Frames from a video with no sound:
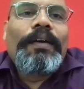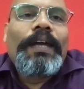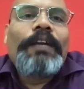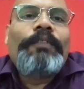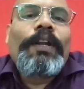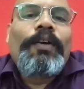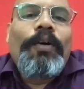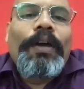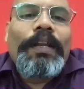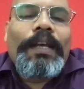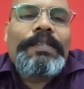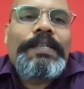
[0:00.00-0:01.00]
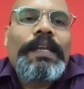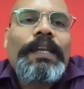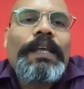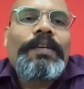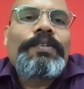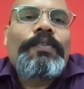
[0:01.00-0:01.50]
It will go in next 10
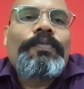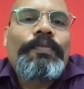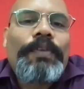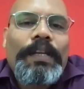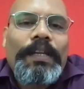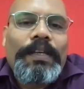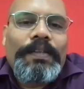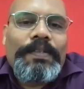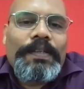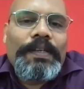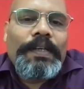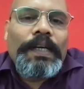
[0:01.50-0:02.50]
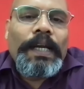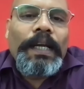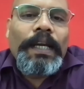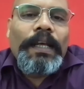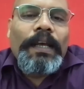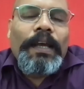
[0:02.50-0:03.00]
years or 15 years,
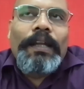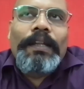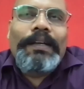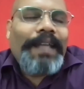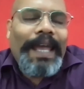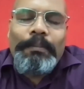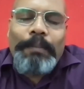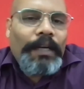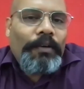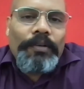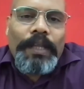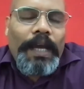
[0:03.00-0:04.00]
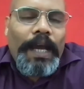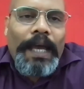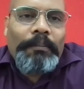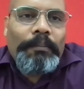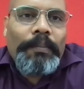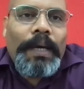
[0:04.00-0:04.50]
right? The time, I don't think
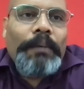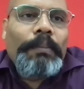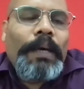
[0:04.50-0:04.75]
I'm